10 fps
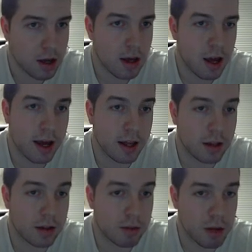
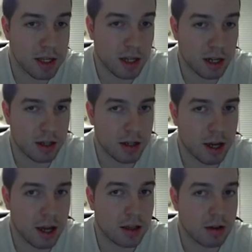and basically they
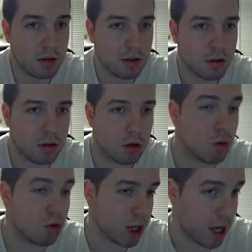had no
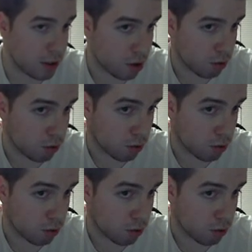chance to